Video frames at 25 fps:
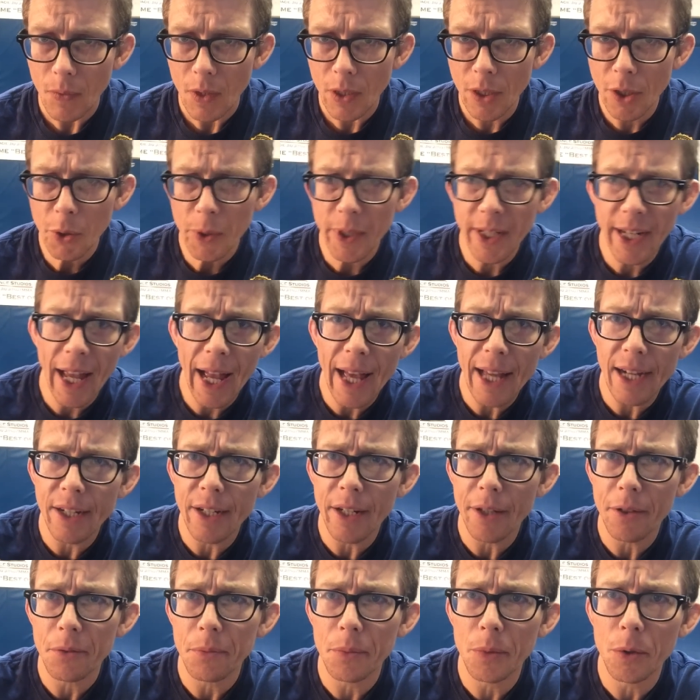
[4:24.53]
You can add
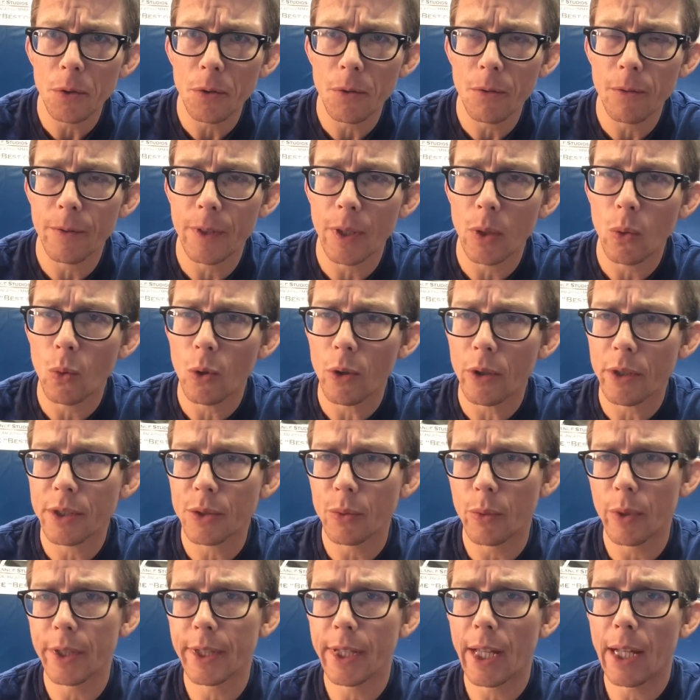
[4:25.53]
another move that works
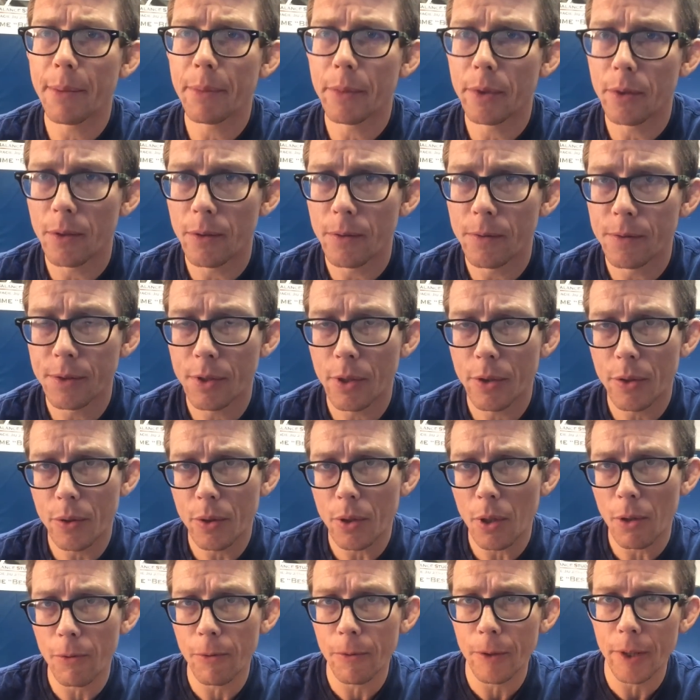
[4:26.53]
with that move. So you
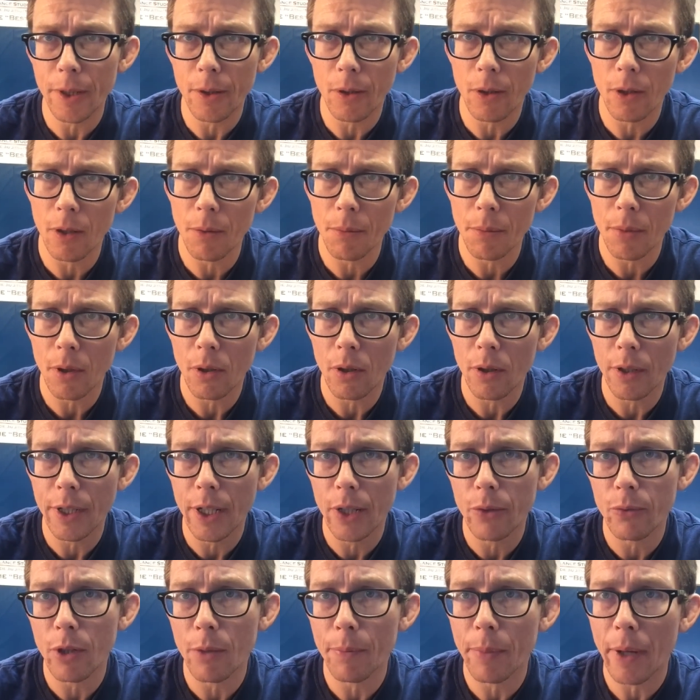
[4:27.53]
go for the arm bar and
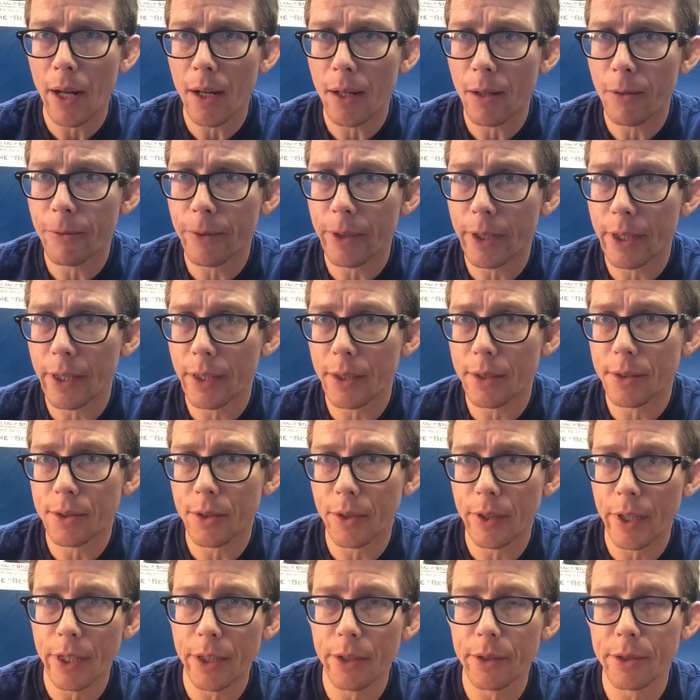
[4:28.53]
they rip out of it, so
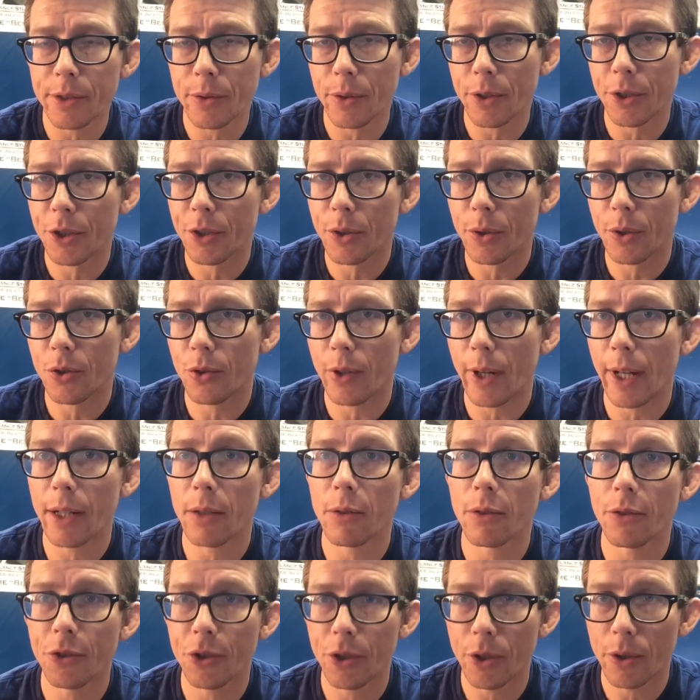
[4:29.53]
then you switch to a
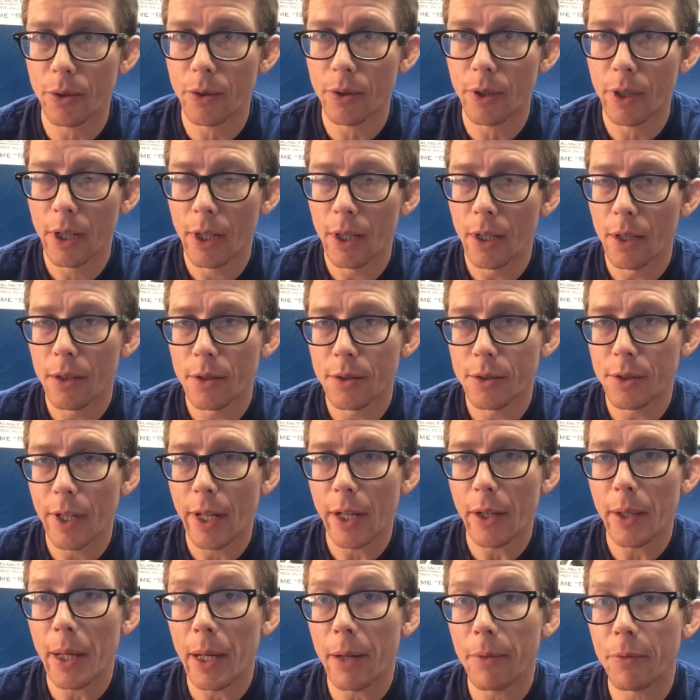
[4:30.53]
triangle choke. So now
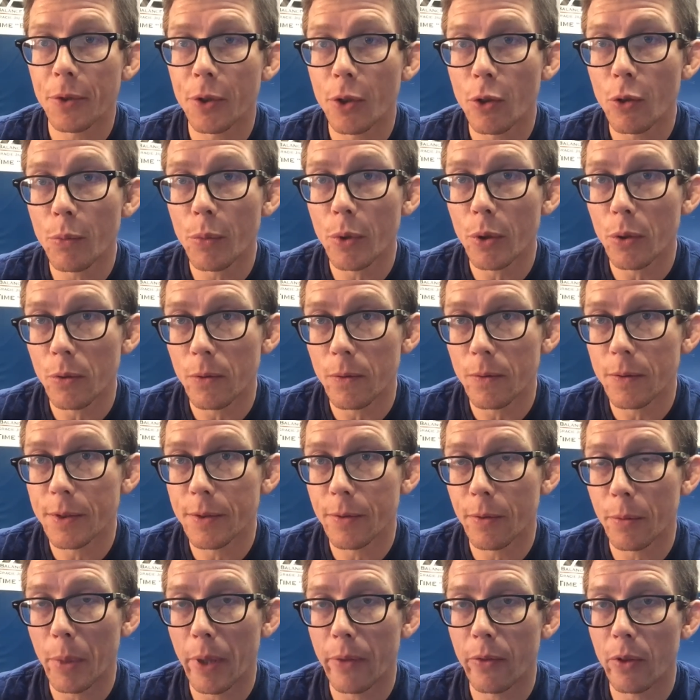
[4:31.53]
you have two moves
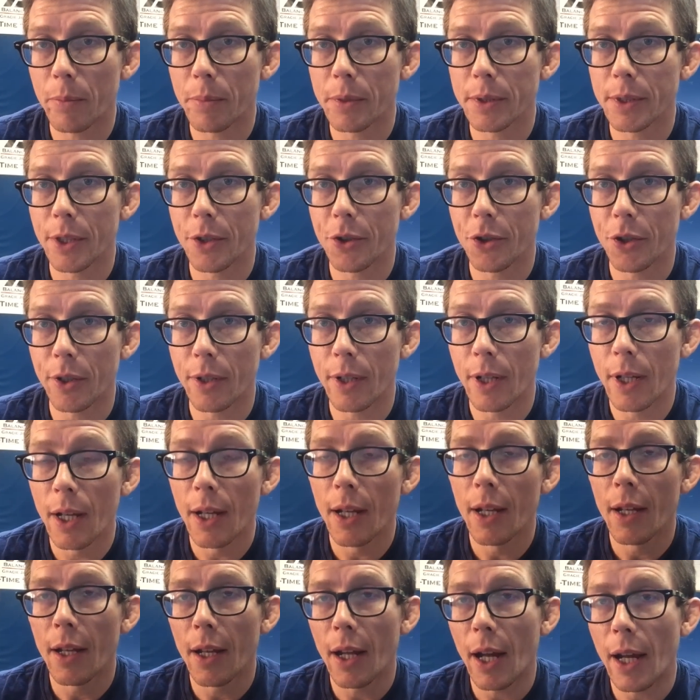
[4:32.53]
from every position.
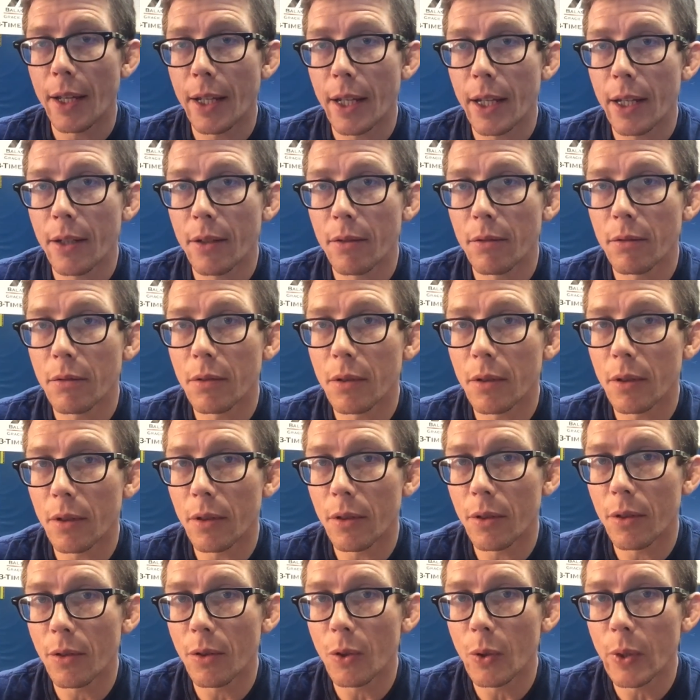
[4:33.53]
And then
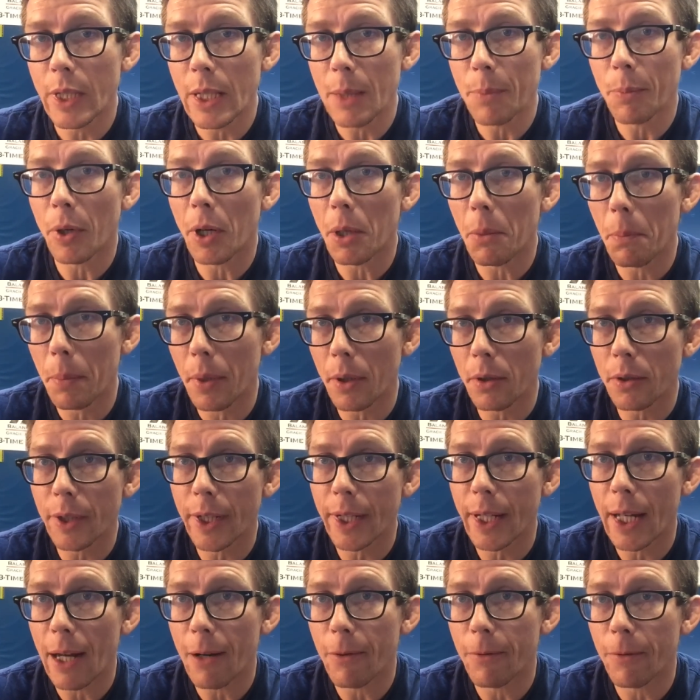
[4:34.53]
you keep on
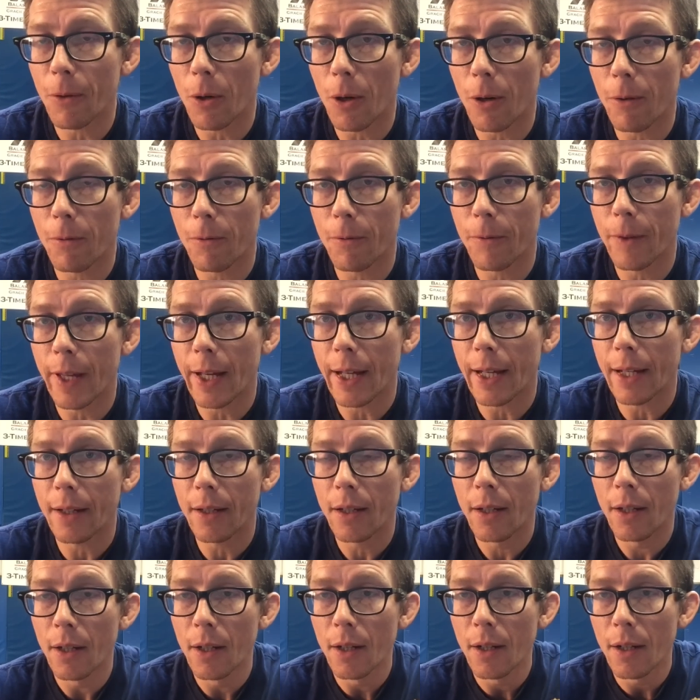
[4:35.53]
building off of that,
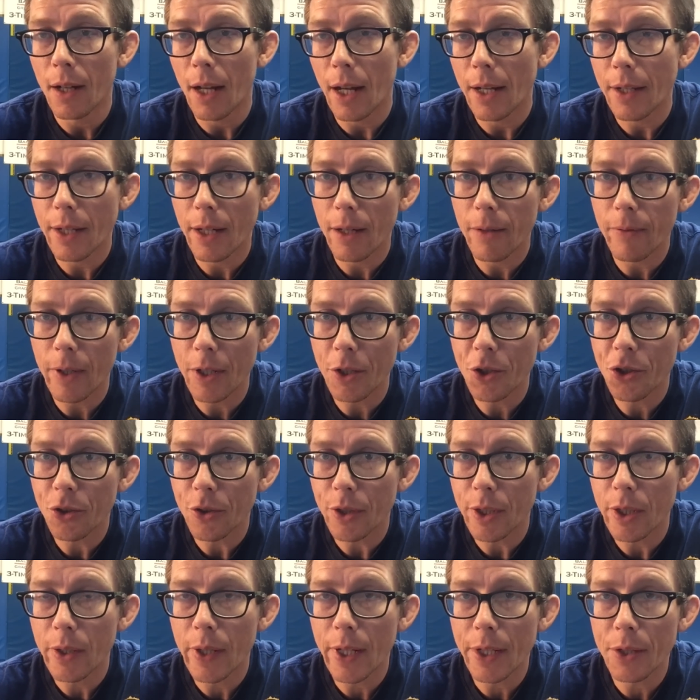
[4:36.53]
and then
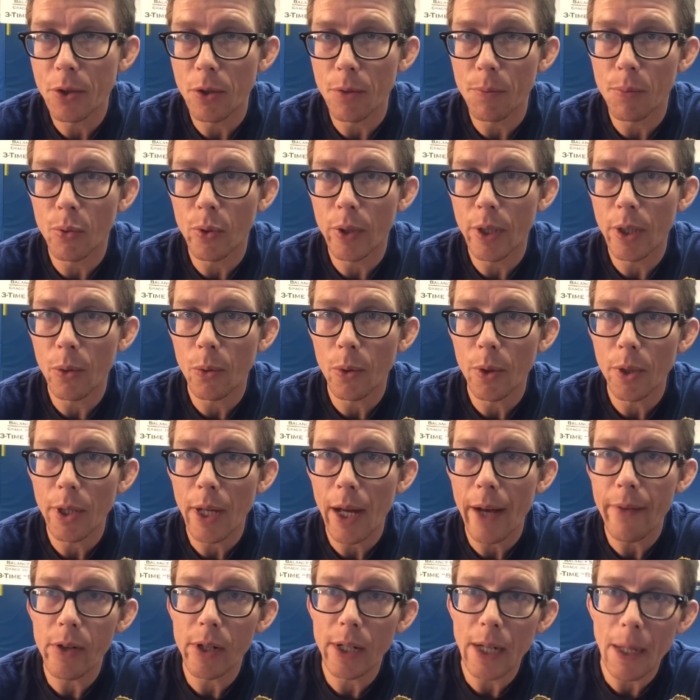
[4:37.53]
eventually you get to a point where you
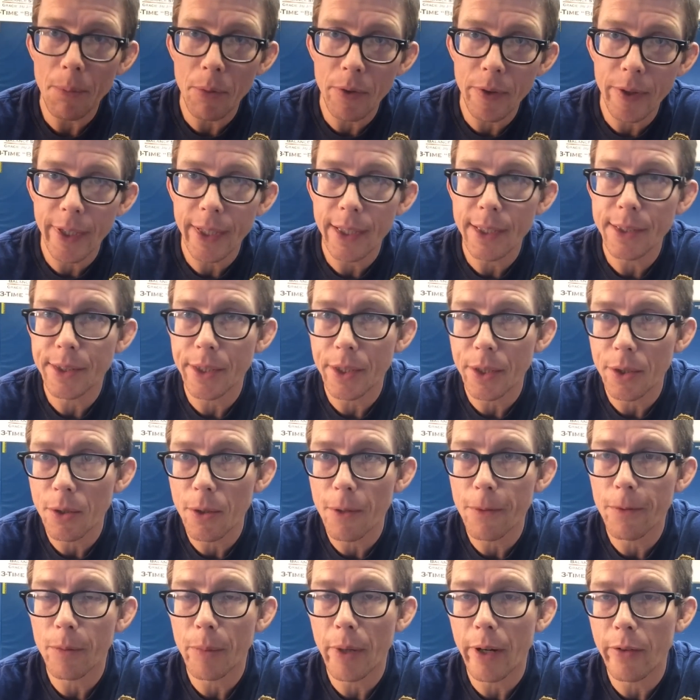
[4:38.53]
have a couple things that you do
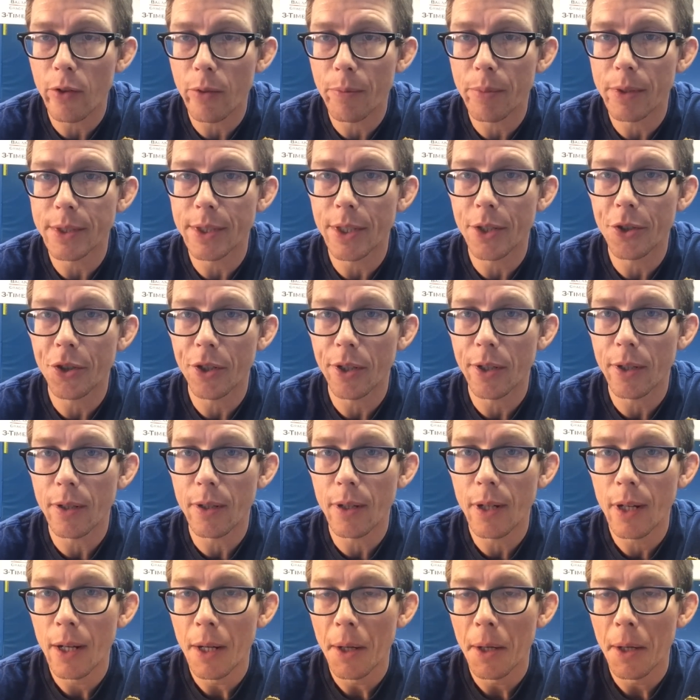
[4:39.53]
from every position.